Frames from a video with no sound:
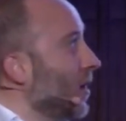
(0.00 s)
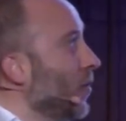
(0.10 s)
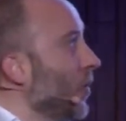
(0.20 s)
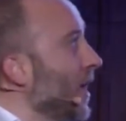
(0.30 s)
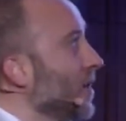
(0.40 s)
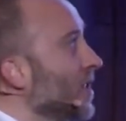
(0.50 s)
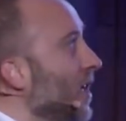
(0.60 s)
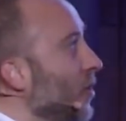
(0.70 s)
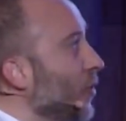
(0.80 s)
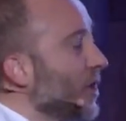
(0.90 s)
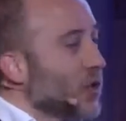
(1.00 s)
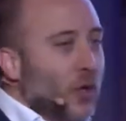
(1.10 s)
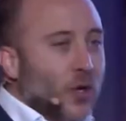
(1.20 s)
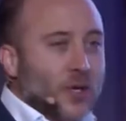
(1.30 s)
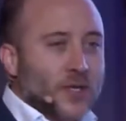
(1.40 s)
We're going to start with the
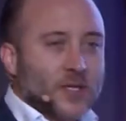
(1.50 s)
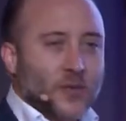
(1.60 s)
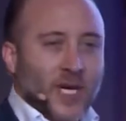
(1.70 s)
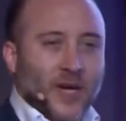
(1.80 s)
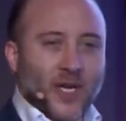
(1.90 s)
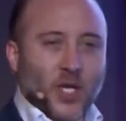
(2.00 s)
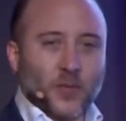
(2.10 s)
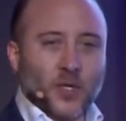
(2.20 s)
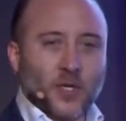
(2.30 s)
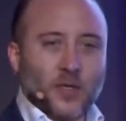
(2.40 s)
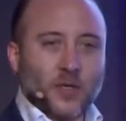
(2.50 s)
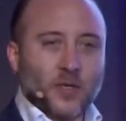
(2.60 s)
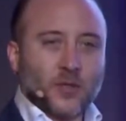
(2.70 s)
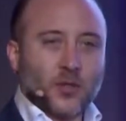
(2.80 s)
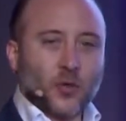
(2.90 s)
slogans we have adopted
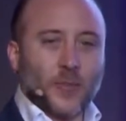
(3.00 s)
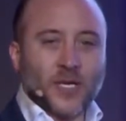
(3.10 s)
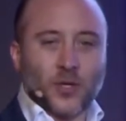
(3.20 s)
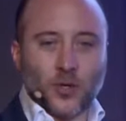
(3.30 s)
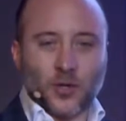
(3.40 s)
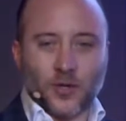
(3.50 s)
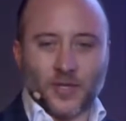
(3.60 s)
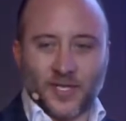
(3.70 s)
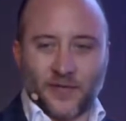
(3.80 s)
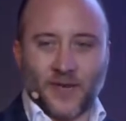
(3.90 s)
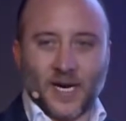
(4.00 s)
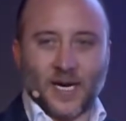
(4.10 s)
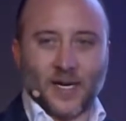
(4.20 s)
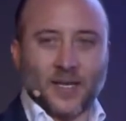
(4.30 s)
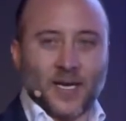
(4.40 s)
to better
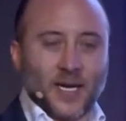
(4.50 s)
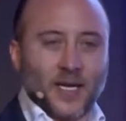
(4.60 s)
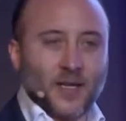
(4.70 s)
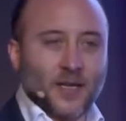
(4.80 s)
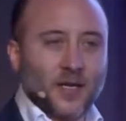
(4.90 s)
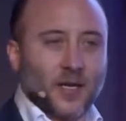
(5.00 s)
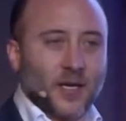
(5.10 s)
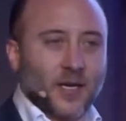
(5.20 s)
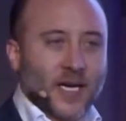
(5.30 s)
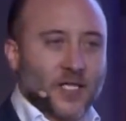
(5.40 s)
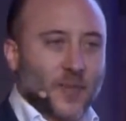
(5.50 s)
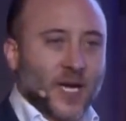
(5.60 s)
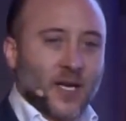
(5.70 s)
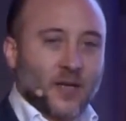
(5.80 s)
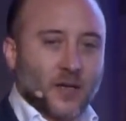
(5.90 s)
define and
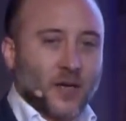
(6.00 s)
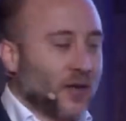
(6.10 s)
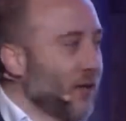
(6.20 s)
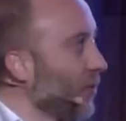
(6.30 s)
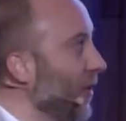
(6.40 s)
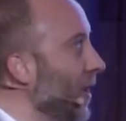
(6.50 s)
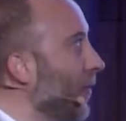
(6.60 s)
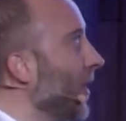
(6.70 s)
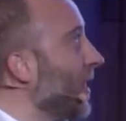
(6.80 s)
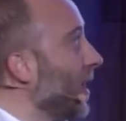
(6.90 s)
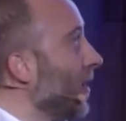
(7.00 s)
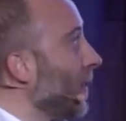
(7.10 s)
explain 3D printing.